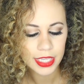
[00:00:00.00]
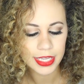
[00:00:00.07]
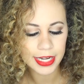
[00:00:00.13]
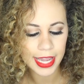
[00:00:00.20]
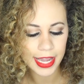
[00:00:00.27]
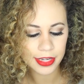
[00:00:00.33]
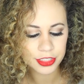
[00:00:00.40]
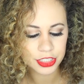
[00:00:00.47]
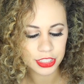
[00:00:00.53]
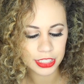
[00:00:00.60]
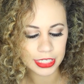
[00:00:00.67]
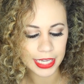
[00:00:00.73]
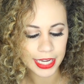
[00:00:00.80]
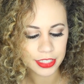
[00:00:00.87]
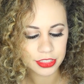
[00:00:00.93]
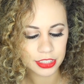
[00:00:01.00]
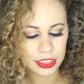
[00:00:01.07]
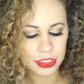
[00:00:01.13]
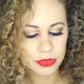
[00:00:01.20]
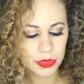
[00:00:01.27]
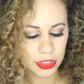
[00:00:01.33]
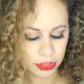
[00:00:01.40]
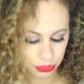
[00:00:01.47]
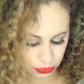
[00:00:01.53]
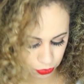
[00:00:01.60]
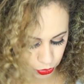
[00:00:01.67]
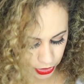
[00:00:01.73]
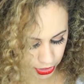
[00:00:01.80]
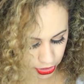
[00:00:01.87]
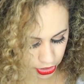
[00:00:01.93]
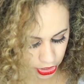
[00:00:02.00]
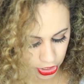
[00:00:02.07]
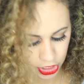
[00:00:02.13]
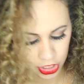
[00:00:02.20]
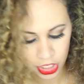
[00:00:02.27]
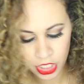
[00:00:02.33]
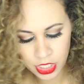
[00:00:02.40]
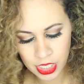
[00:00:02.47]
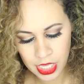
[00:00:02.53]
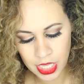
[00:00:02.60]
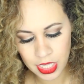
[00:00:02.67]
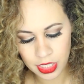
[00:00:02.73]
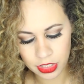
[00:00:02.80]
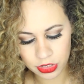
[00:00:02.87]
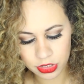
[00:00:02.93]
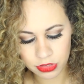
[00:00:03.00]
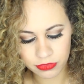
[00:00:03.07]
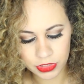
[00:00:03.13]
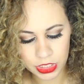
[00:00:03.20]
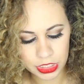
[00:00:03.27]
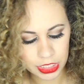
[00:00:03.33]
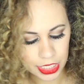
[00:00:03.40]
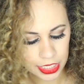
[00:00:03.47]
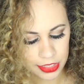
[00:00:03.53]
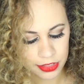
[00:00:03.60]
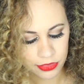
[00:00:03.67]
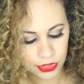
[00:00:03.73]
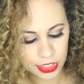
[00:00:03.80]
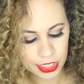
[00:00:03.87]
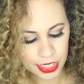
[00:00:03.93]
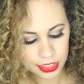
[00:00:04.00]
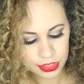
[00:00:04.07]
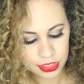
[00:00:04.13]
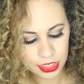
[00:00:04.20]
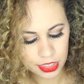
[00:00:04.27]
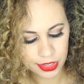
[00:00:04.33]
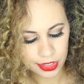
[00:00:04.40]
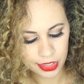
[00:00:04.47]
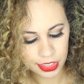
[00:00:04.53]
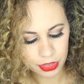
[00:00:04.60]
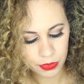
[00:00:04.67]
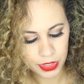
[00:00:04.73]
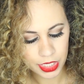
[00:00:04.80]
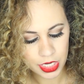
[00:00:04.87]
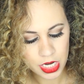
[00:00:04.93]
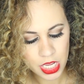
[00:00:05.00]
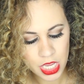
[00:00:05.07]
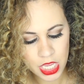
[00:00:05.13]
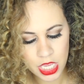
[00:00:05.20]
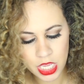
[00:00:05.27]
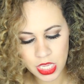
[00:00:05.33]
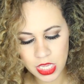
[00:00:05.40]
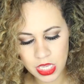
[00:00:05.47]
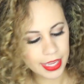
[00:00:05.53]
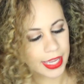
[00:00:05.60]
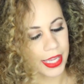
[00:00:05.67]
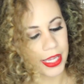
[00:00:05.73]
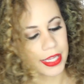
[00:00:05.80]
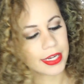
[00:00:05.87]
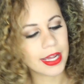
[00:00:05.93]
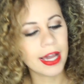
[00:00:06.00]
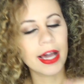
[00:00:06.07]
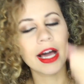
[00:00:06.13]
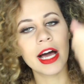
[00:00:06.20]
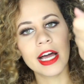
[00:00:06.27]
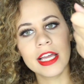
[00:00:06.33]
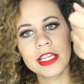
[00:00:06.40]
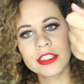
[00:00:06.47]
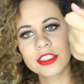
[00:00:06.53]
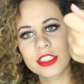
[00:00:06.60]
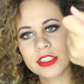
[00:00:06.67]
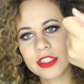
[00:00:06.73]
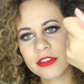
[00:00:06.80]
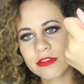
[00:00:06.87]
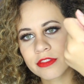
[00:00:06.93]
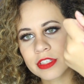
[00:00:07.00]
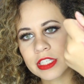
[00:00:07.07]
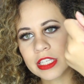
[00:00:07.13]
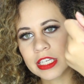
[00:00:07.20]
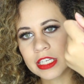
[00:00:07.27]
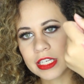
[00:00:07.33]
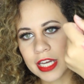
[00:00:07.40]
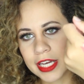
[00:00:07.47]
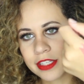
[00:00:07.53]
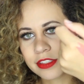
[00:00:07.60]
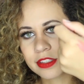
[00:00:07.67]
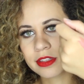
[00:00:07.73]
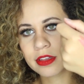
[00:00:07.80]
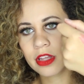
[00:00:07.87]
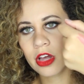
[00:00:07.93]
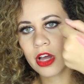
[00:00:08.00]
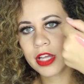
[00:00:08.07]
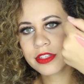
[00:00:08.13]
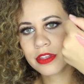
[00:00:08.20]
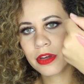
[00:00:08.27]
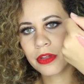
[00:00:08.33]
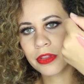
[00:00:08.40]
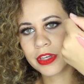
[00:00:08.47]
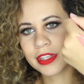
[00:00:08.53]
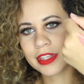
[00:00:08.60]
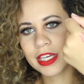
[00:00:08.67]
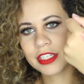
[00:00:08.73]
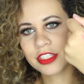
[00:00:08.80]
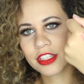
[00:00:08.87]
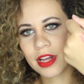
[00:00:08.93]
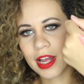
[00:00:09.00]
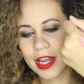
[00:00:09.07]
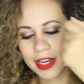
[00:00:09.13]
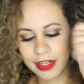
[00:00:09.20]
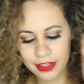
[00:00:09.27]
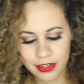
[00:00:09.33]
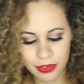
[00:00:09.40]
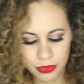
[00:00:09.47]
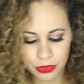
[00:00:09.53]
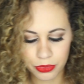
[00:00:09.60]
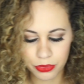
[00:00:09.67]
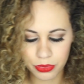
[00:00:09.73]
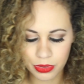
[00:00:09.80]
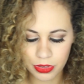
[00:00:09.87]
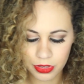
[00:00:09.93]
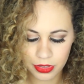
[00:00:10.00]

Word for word: And actually this would look wicked good. It looks really nice right next to the liquid. And it's just a really nice gloss. Oh, look at that shine. Ooh.